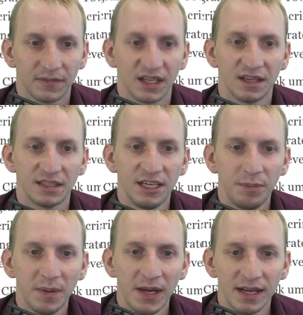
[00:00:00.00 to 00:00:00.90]

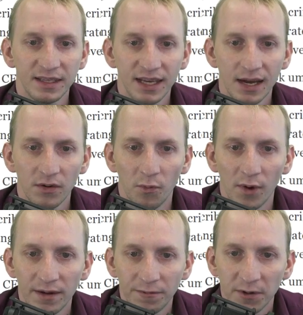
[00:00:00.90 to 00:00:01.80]
CFPB instead
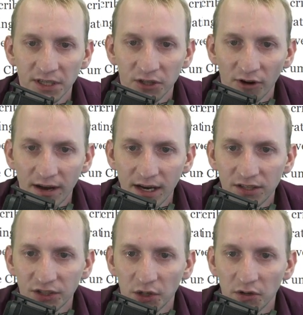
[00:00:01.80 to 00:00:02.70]
went for discrediting
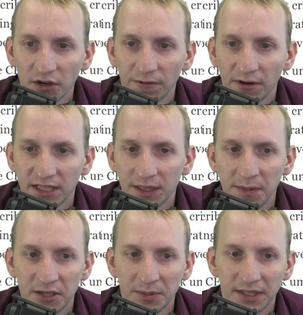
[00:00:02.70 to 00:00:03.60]
Sterner for his
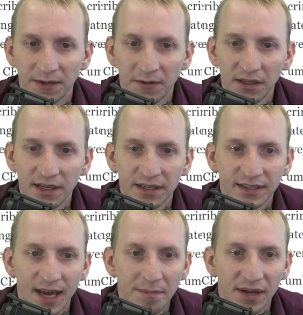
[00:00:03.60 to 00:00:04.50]
speech, specifically
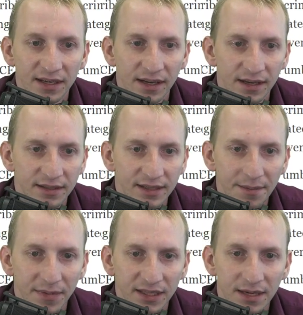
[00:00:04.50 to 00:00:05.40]

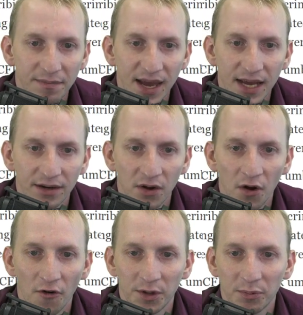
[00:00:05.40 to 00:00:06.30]
statements he made
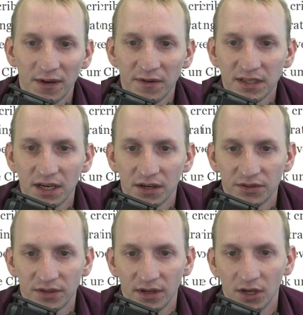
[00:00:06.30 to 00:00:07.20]
over the previous
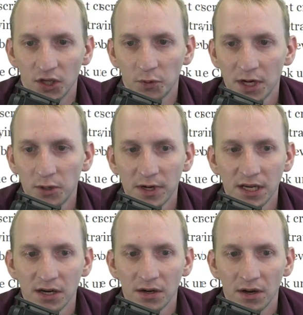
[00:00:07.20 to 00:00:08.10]
years.
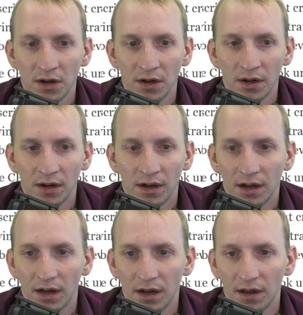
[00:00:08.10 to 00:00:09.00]

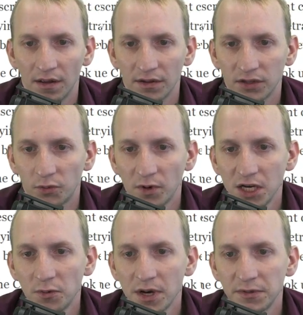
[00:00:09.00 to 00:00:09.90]

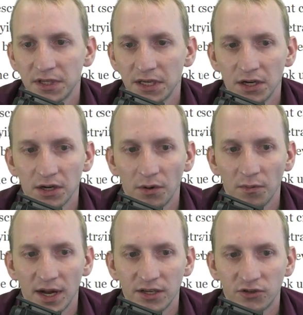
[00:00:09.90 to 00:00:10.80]
2020 was the year
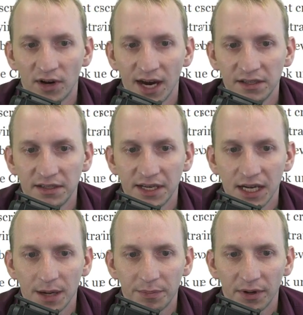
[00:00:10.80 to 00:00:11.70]
when trying to dig up